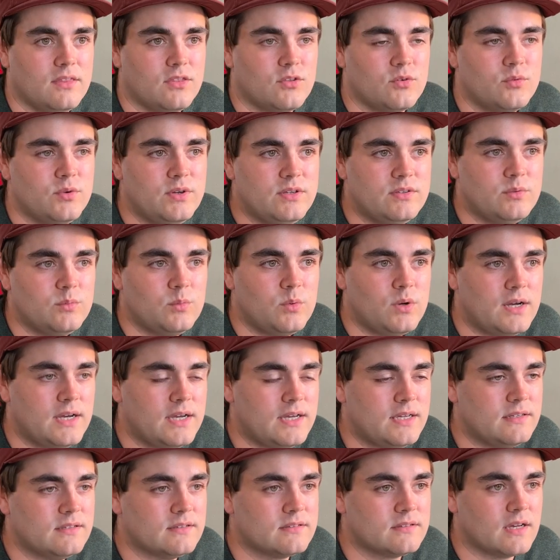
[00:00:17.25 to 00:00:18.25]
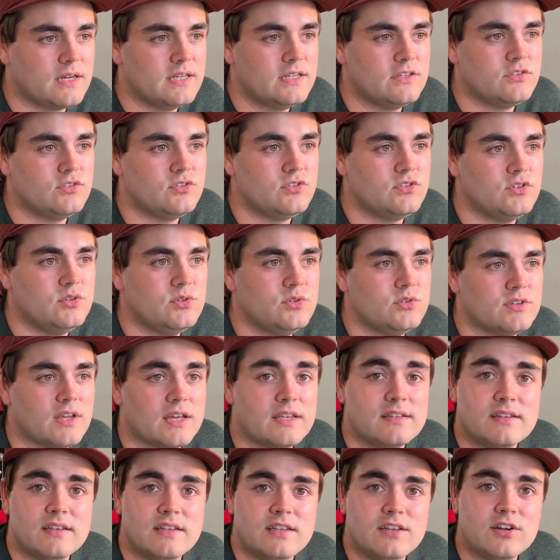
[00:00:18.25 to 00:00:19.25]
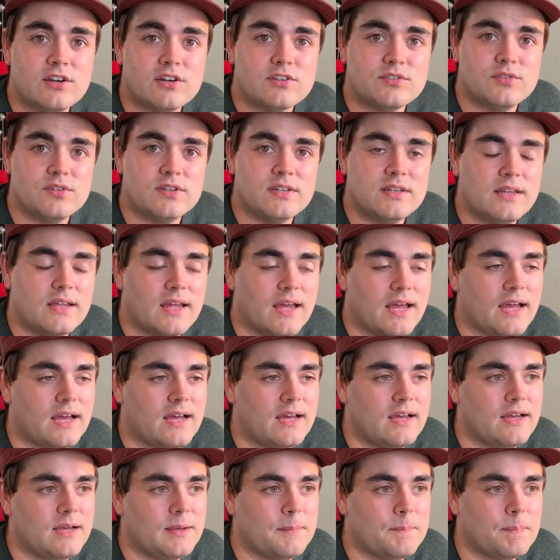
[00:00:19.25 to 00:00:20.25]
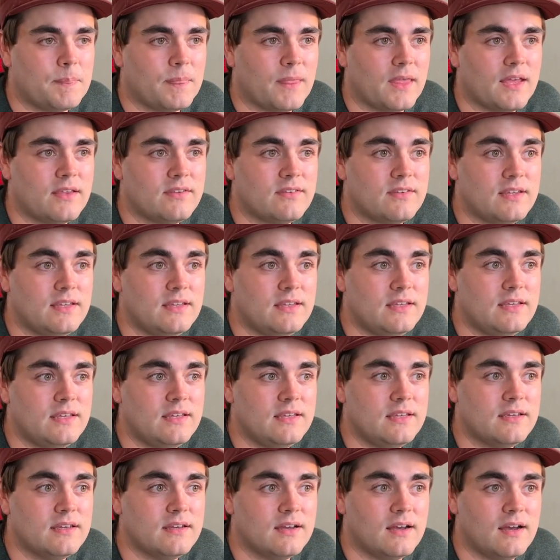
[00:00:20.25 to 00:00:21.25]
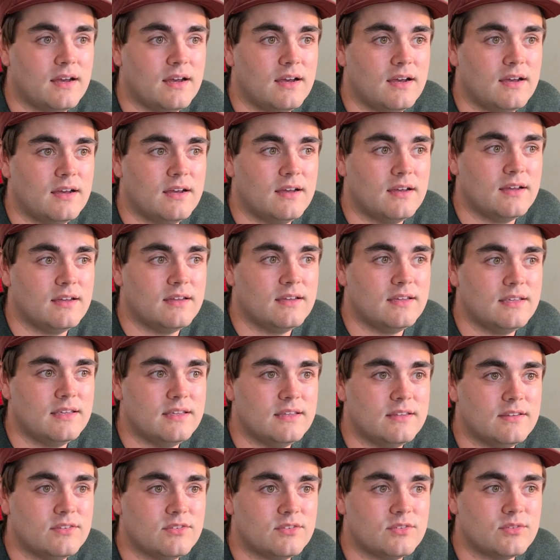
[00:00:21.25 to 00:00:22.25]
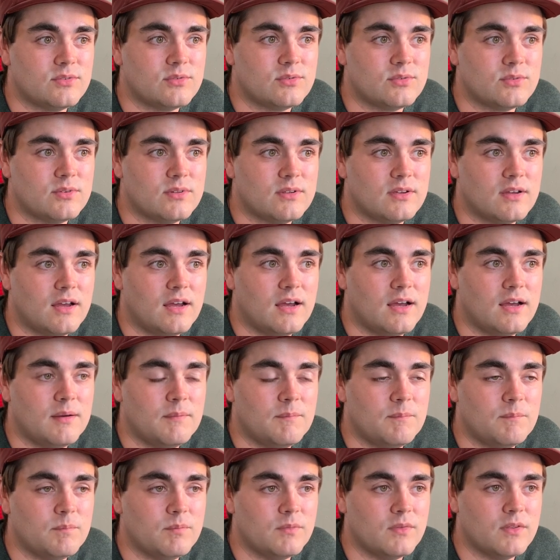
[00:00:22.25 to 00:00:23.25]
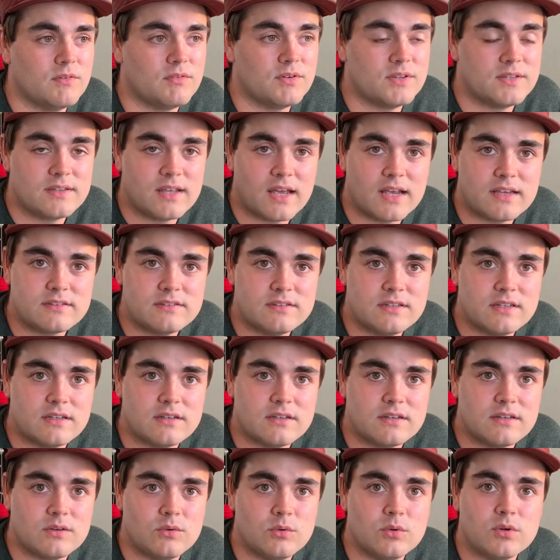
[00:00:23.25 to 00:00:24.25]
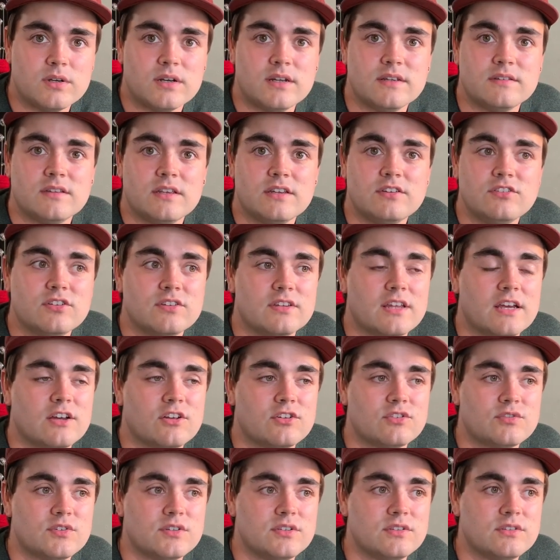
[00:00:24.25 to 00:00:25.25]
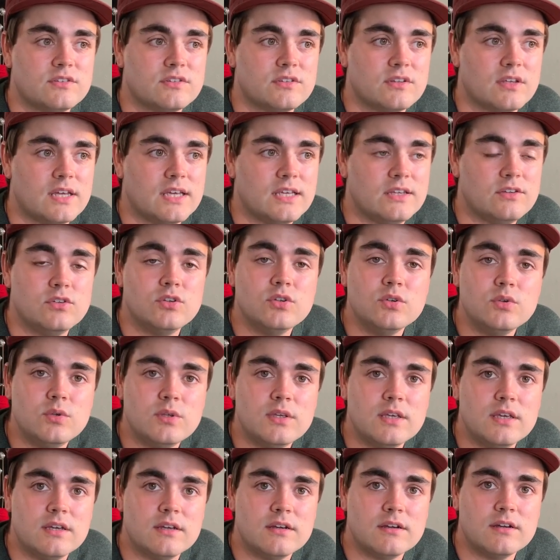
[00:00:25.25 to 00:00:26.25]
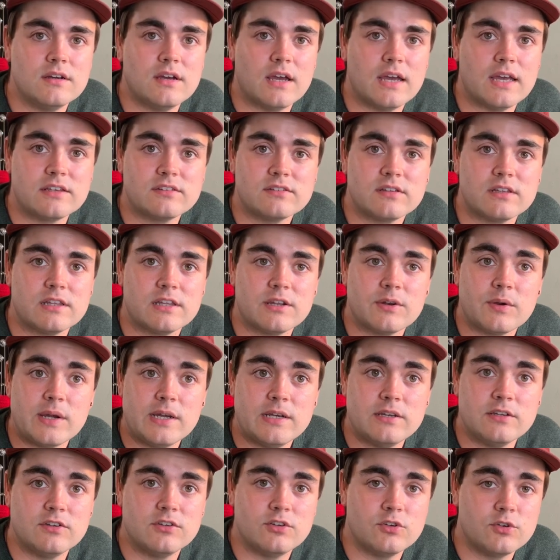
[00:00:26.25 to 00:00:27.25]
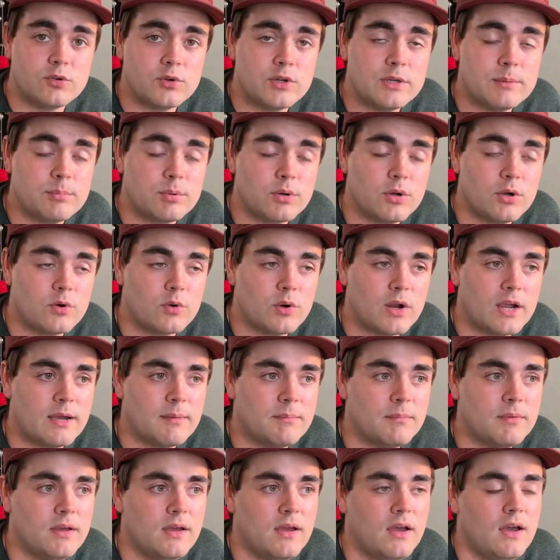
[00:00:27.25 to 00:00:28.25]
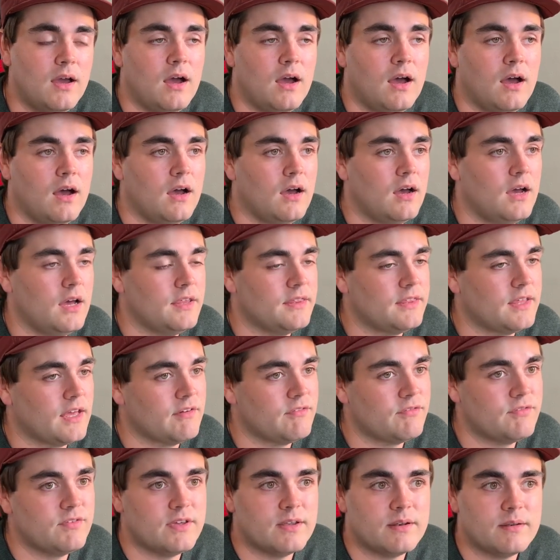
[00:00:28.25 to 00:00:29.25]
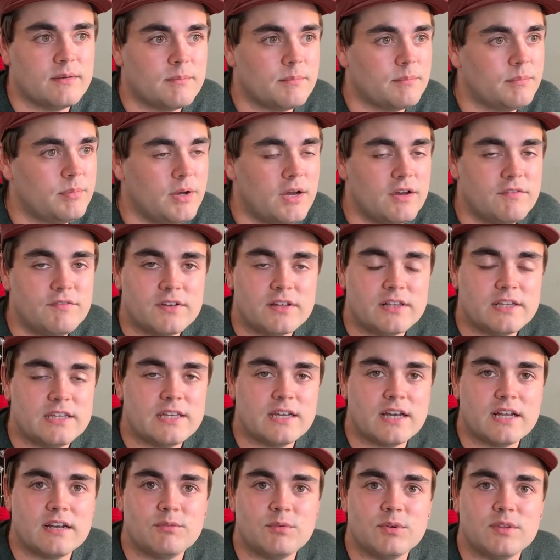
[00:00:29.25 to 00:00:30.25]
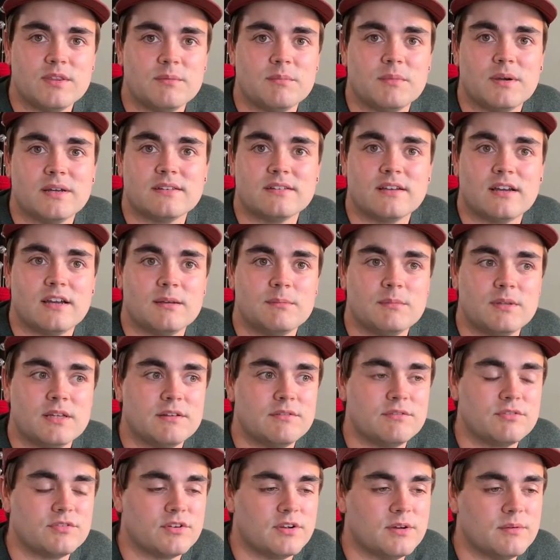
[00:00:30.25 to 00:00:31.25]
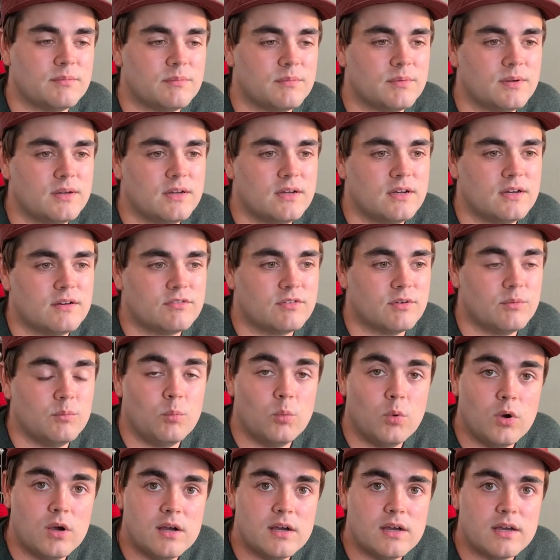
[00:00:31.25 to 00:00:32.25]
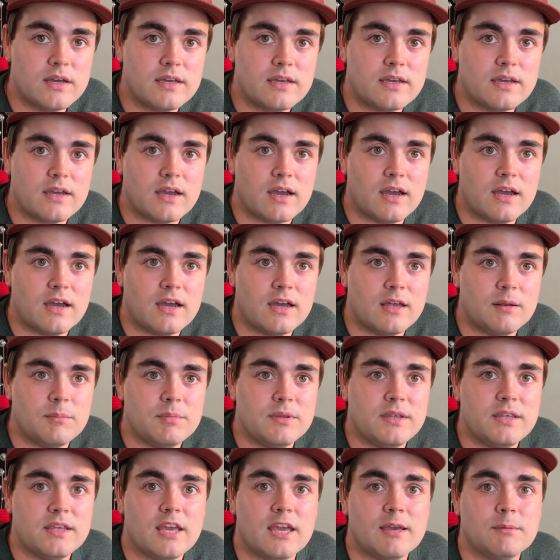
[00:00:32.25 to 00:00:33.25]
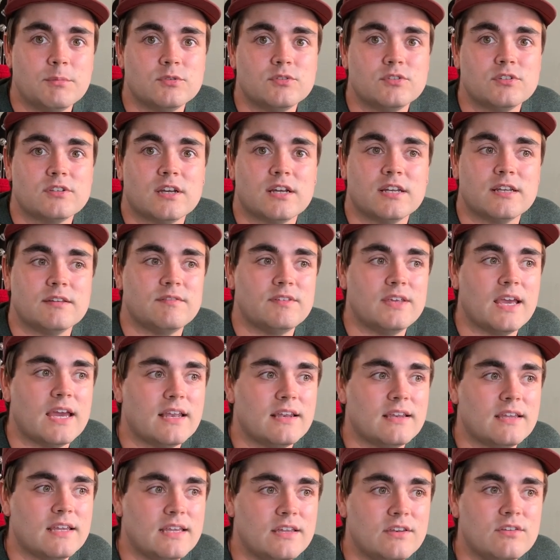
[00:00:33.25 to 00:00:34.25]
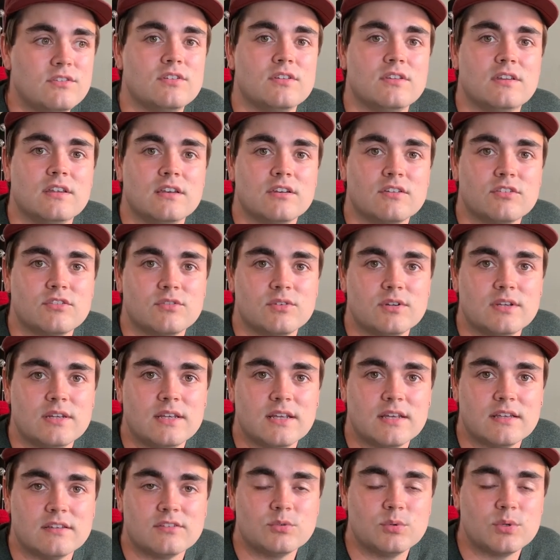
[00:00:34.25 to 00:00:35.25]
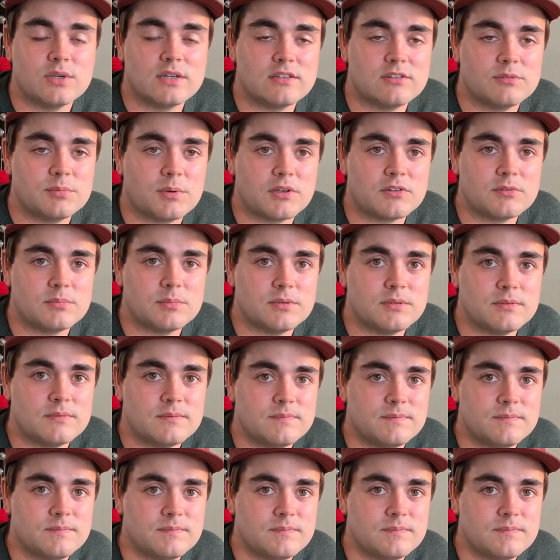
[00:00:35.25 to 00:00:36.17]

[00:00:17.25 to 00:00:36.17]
The reason why I decided to choose SAE Oxford, um, SAE uh, is um, a fantastic organisation that offers a two-year accelerated degree programme uh, that fit perfectly kind of within my timeline from, from work uh, and being able to kind of get into the industry as quick as possible.